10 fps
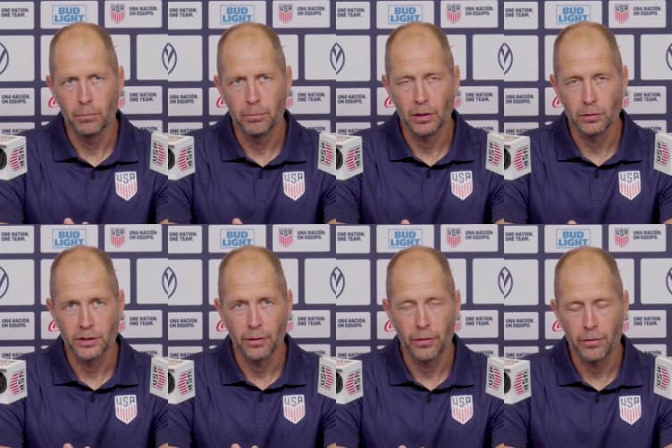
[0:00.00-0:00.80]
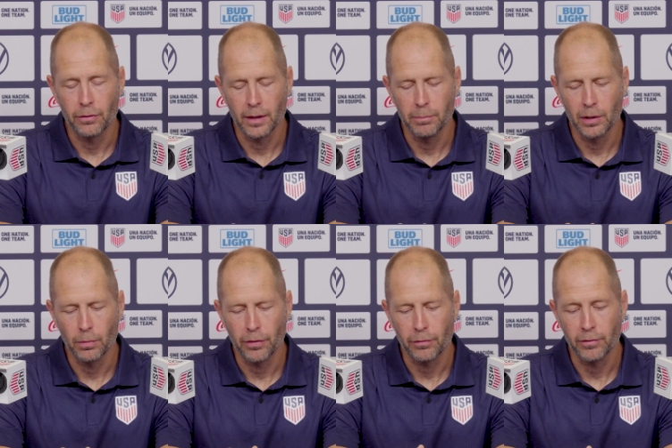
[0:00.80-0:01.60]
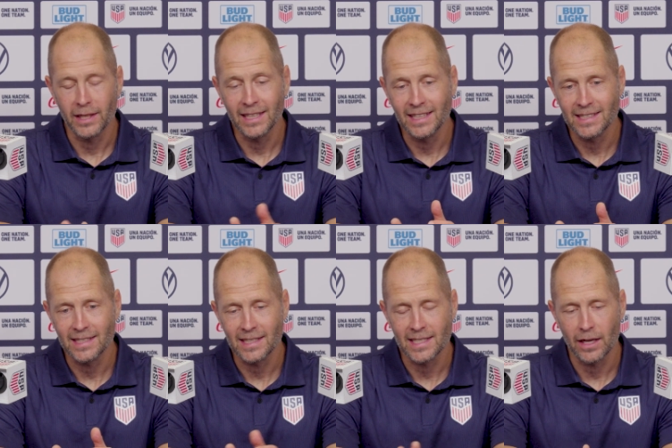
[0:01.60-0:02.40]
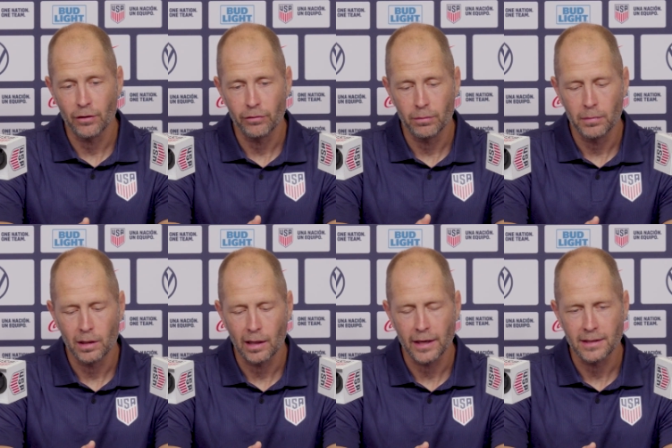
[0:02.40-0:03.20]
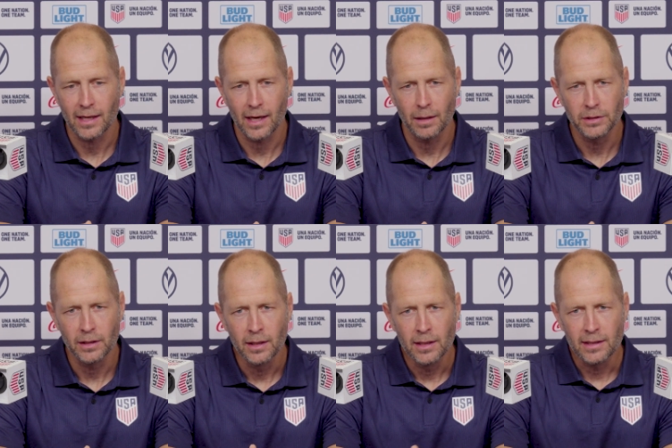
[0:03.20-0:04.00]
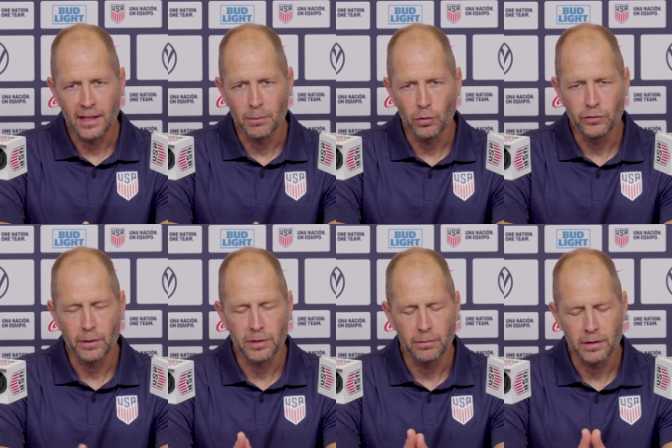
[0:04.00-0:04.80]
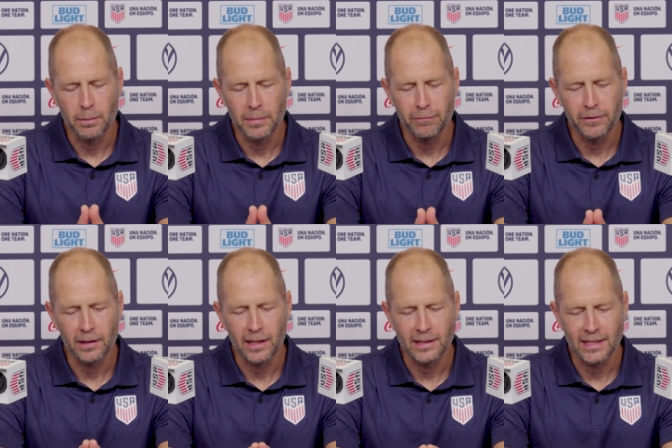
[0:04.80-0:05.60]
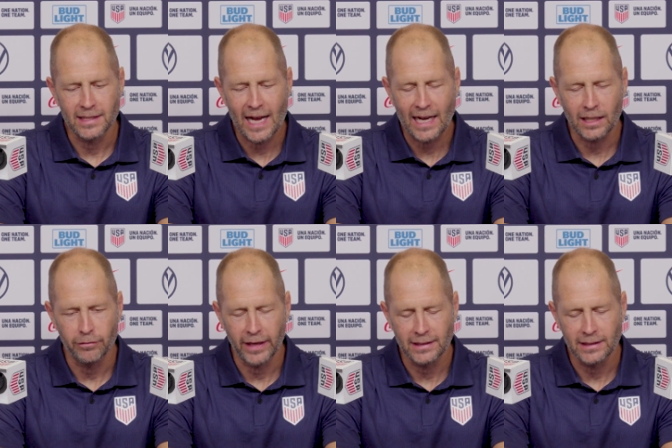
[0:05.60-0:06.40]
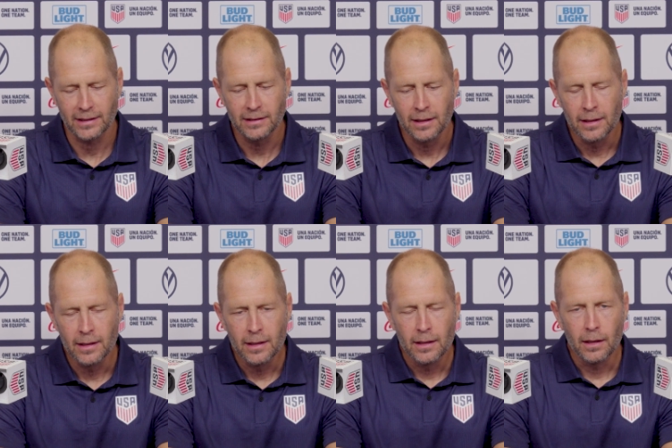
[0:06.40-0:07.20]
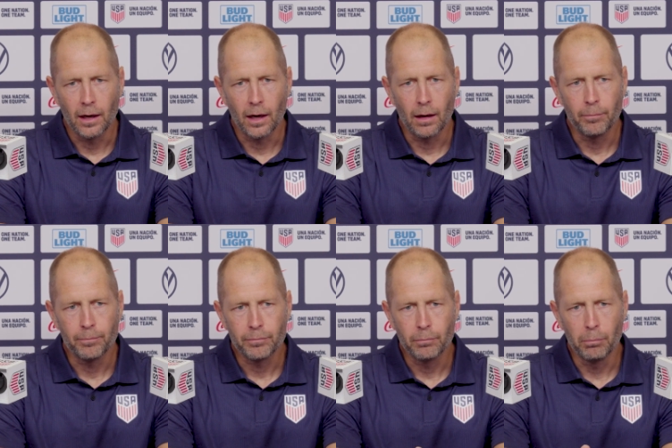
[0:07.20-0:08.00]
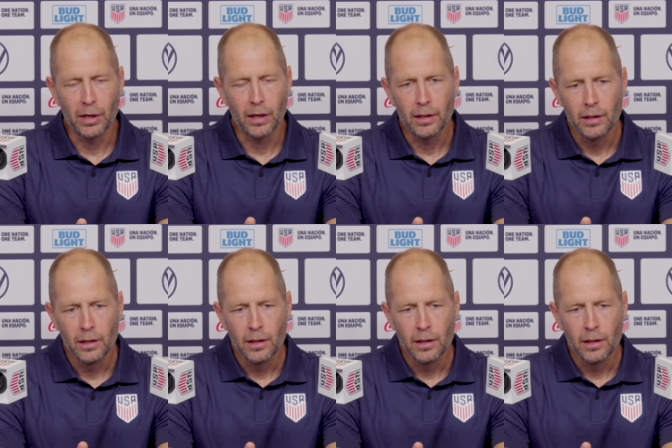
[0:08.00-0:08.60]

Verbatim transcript: builds and they build with three, and he's at the center of them a lot of times. Then he moves up to, to midfield as the attack advances. Um, but